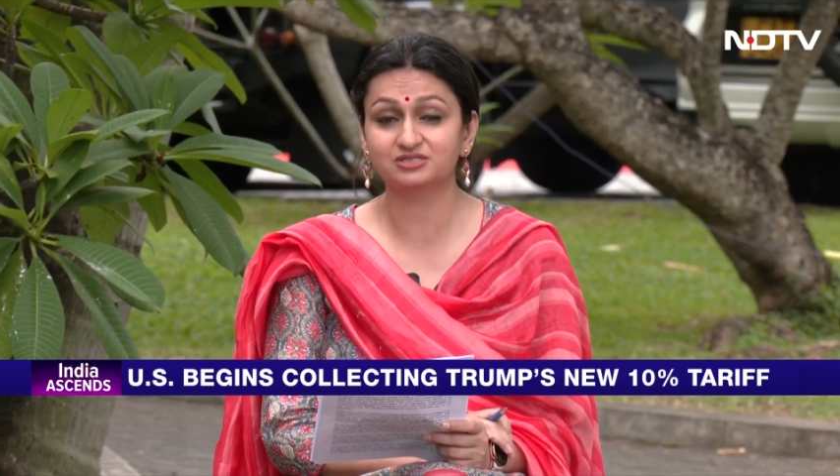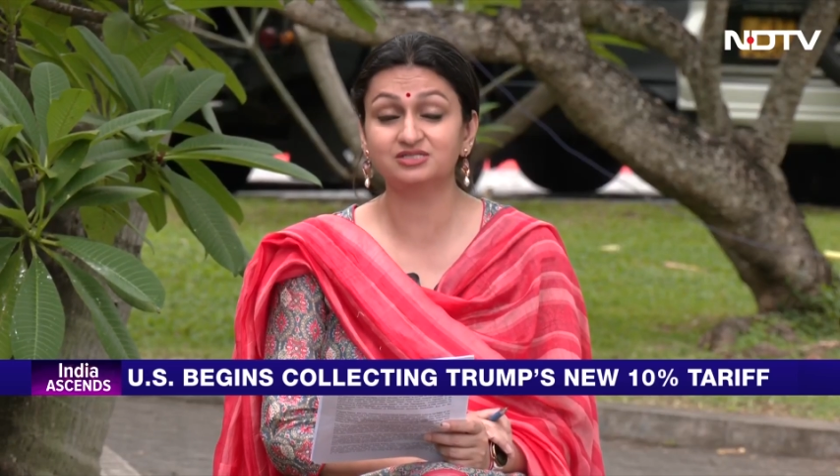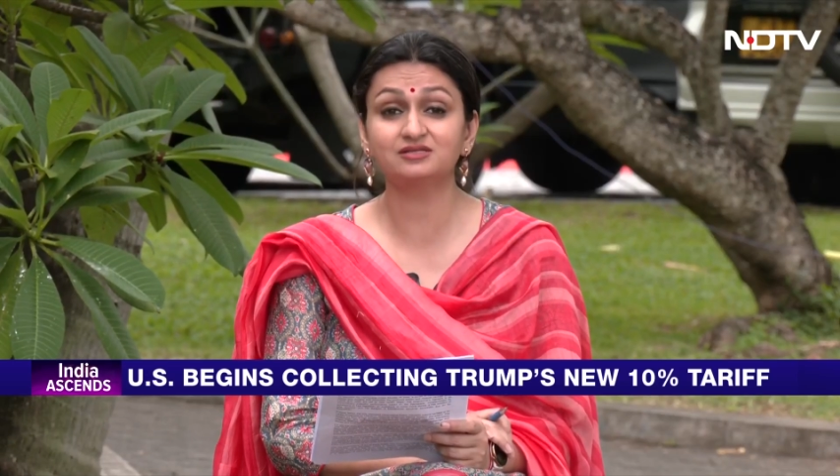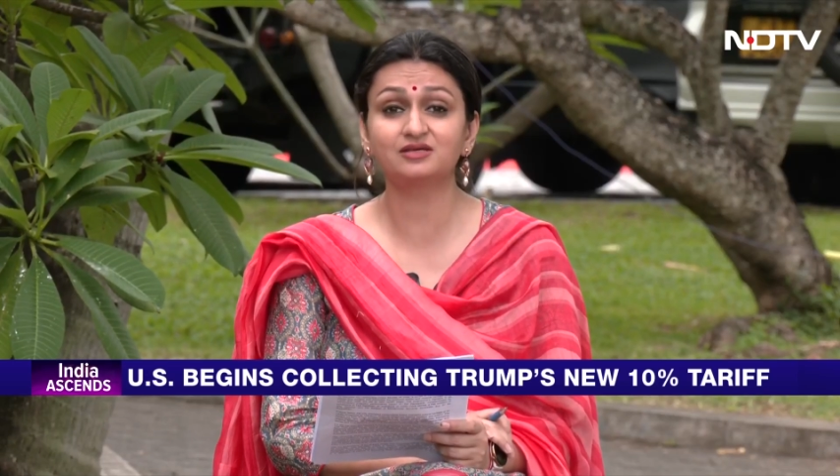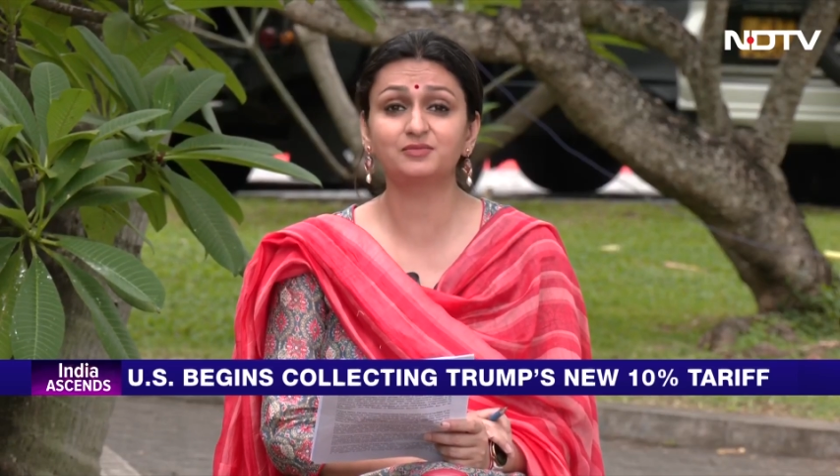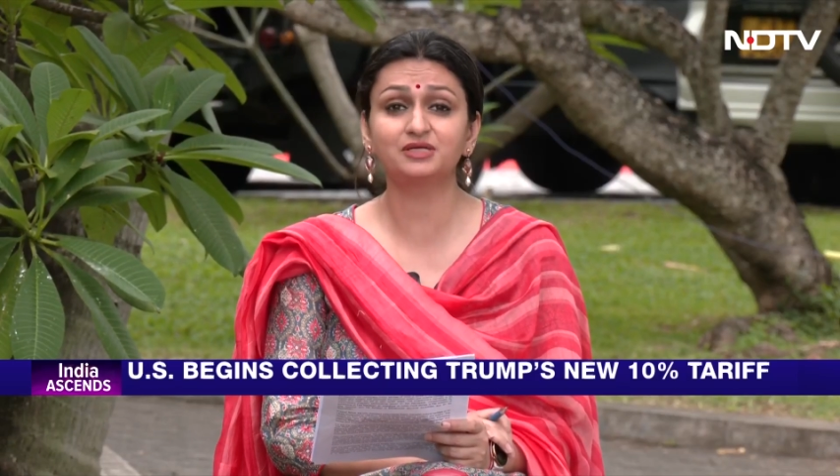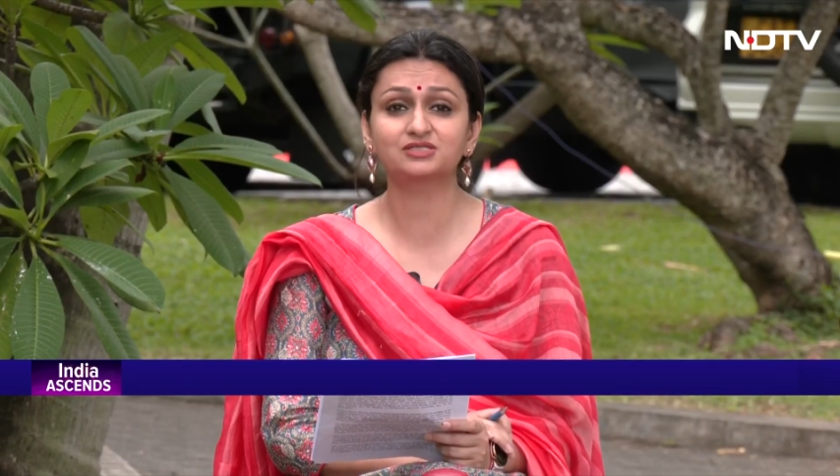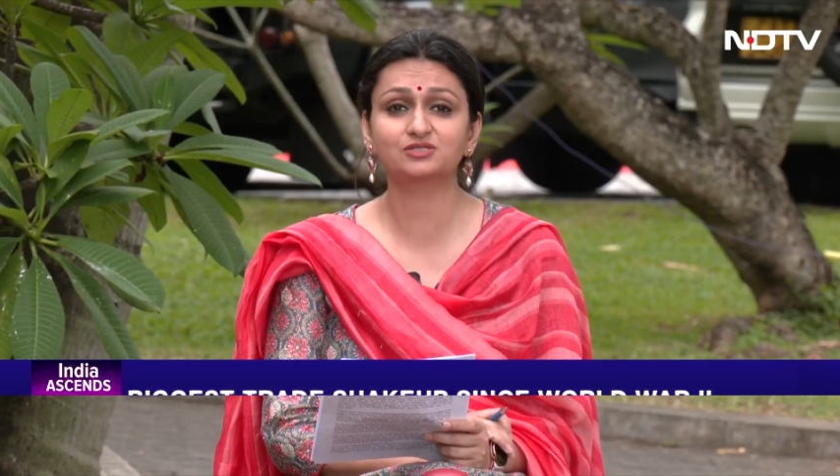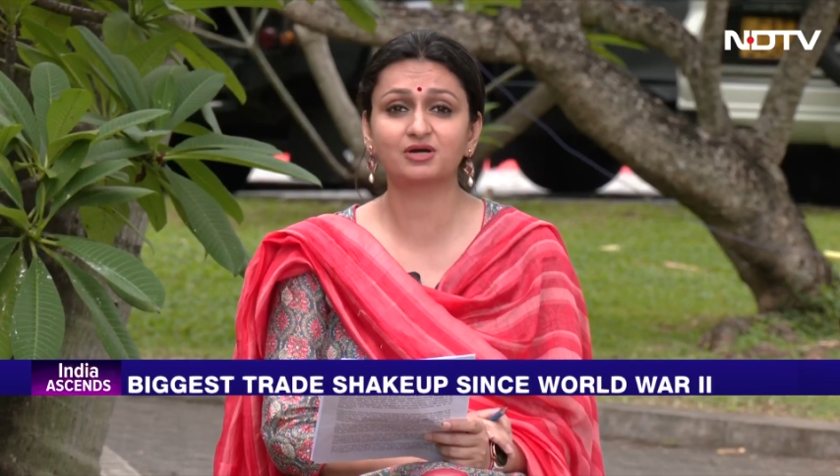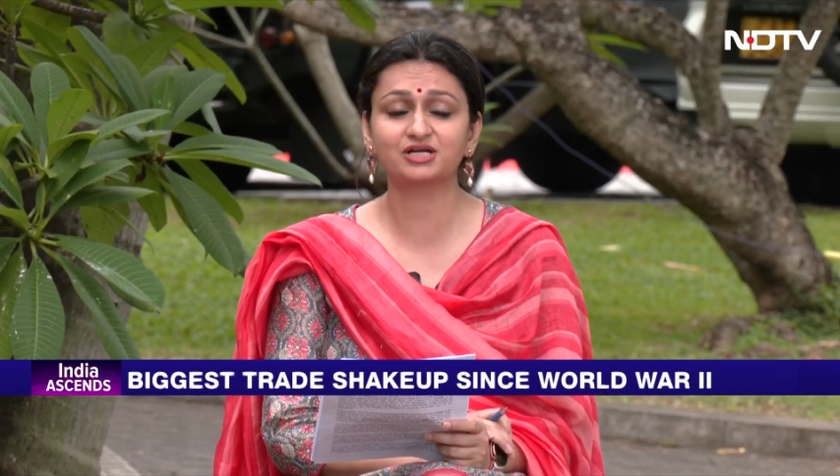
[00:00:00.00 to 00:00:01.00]
seen their
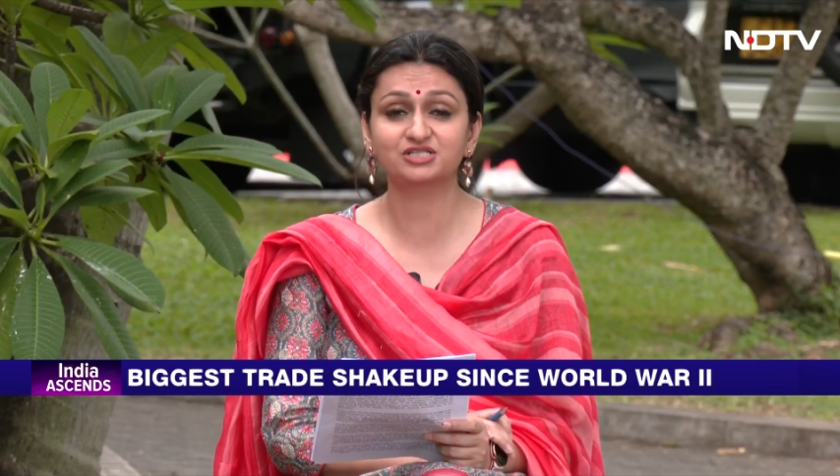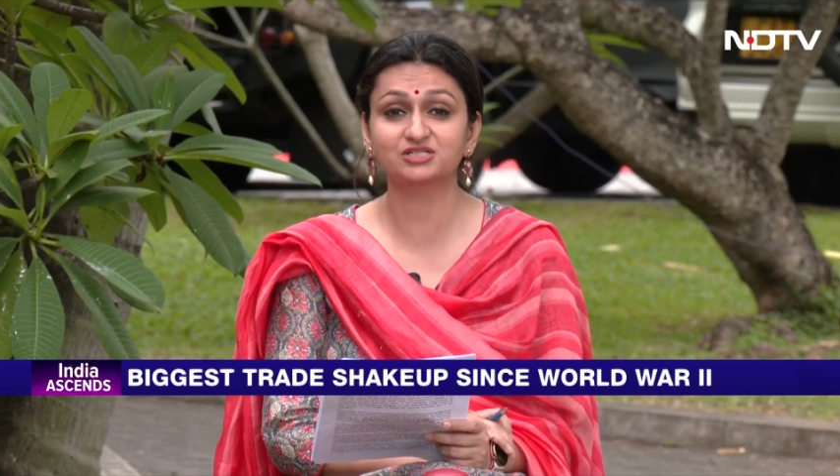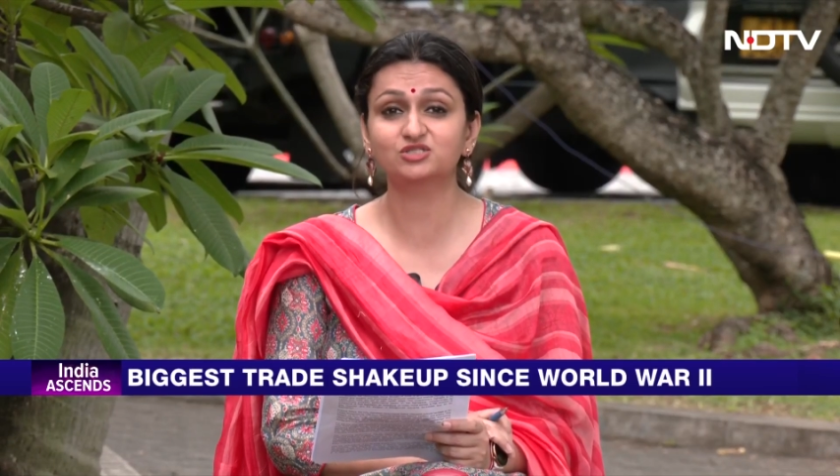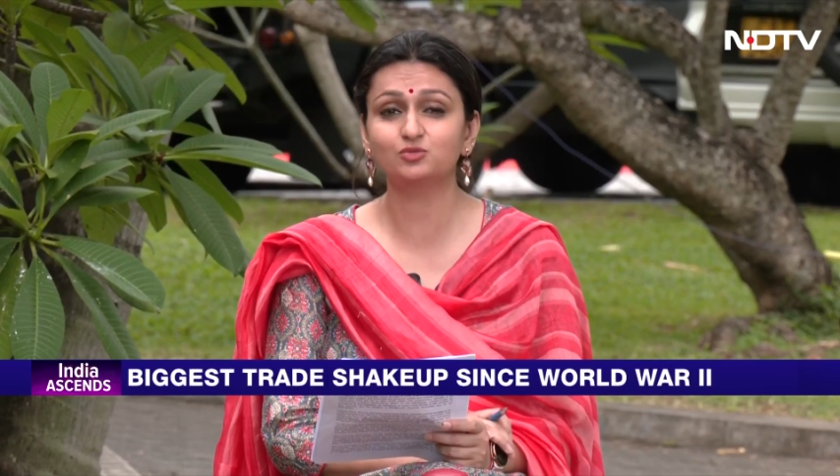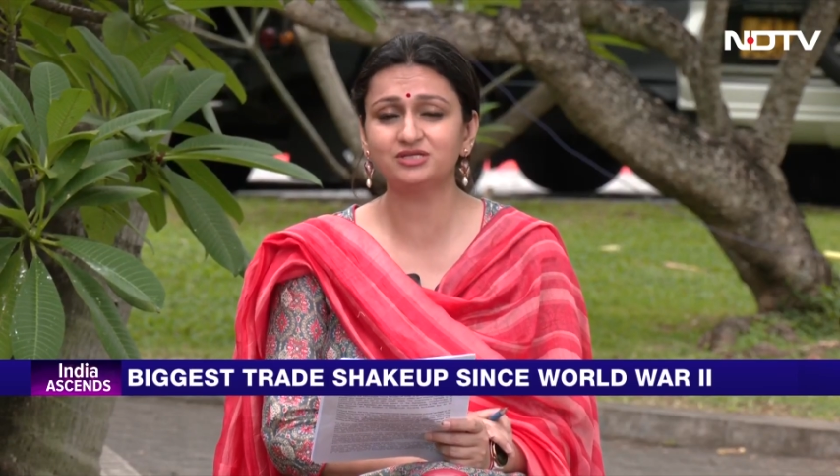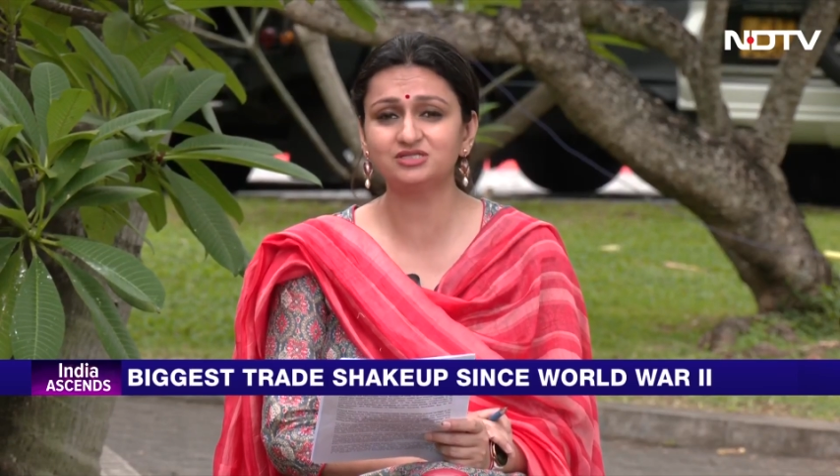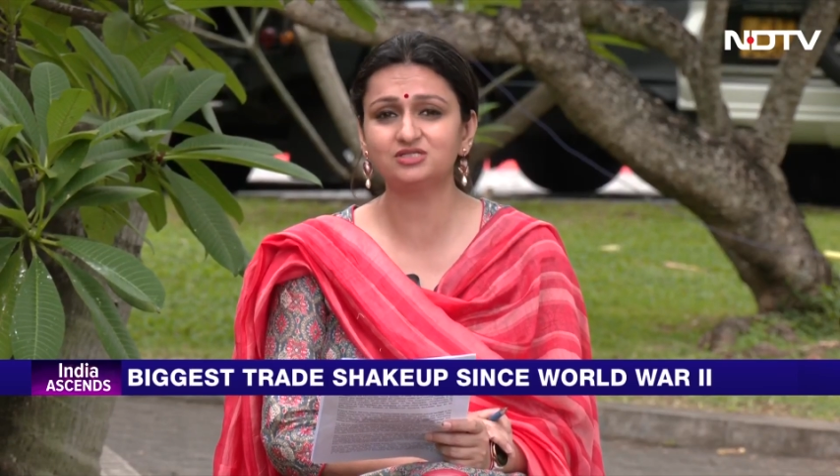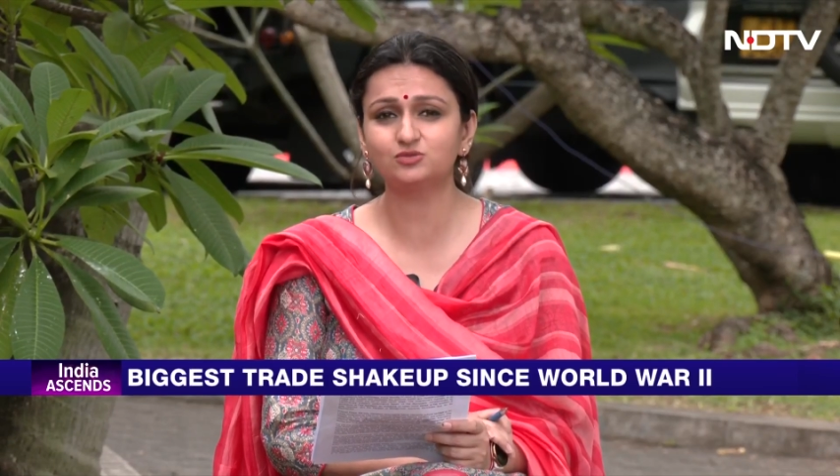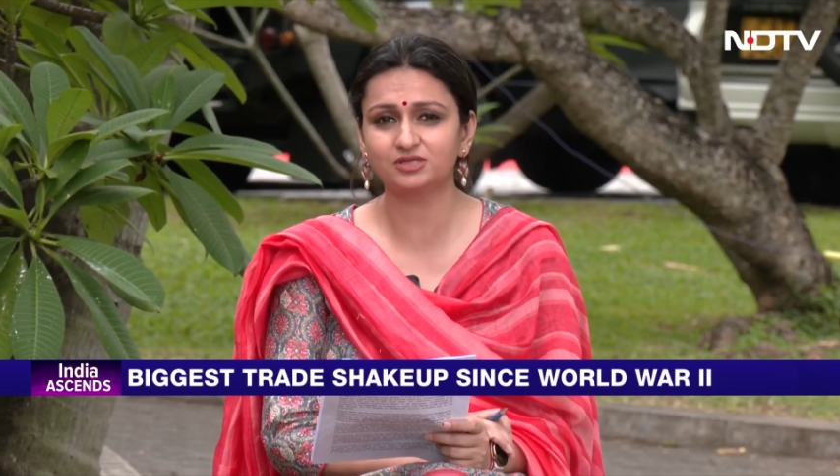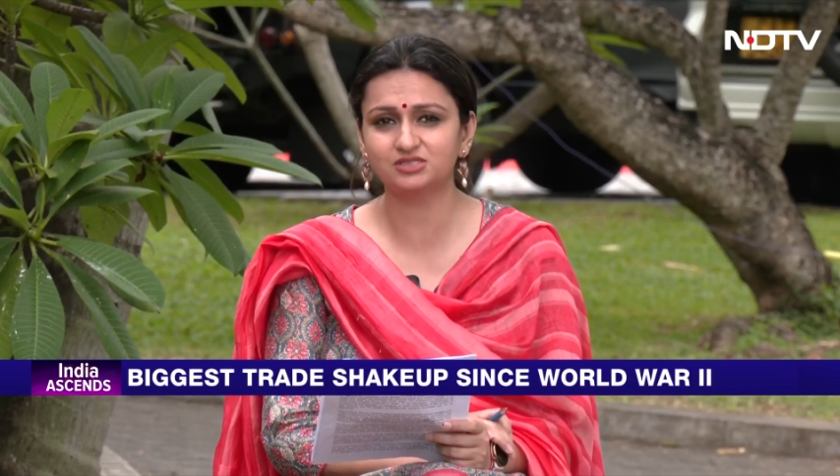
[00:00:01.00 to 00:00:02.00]
biggest crash since
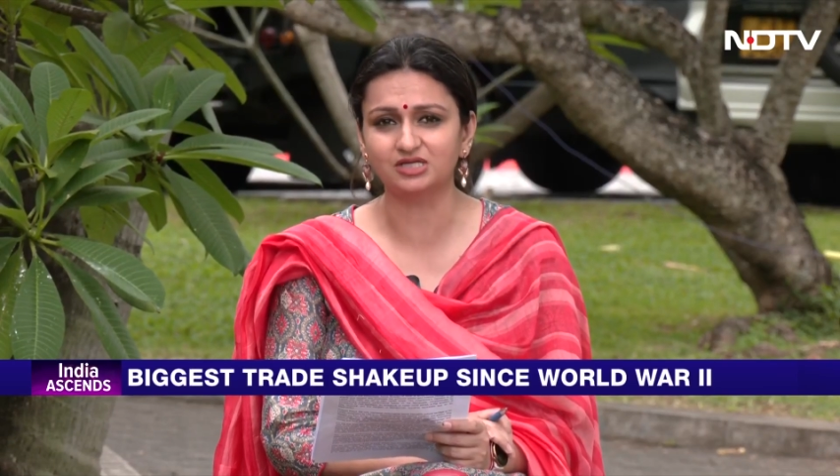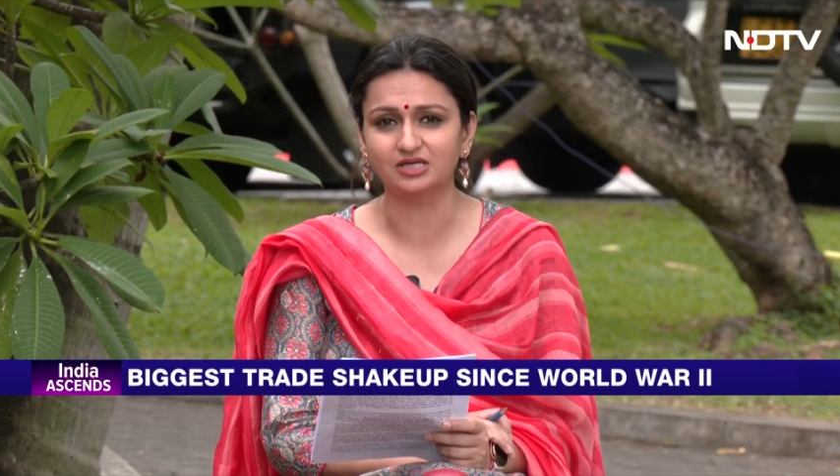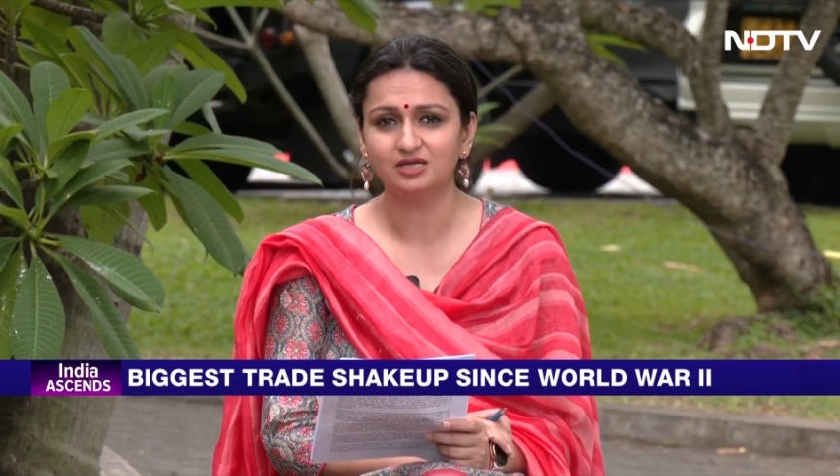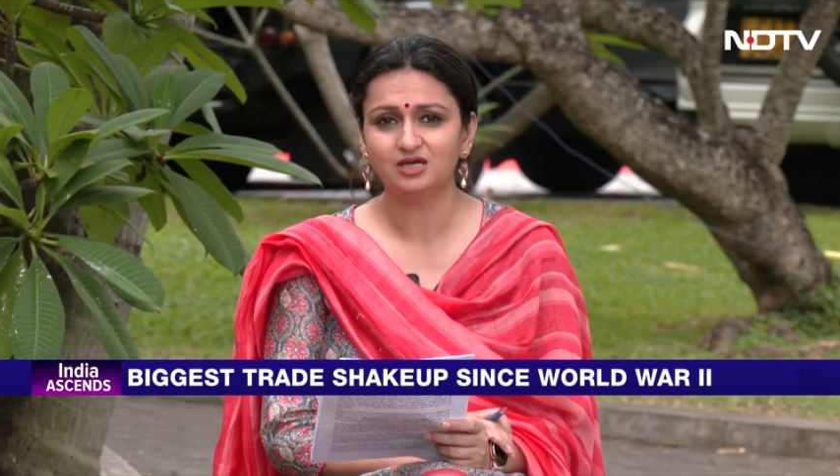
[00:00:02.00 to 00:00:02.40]
2020.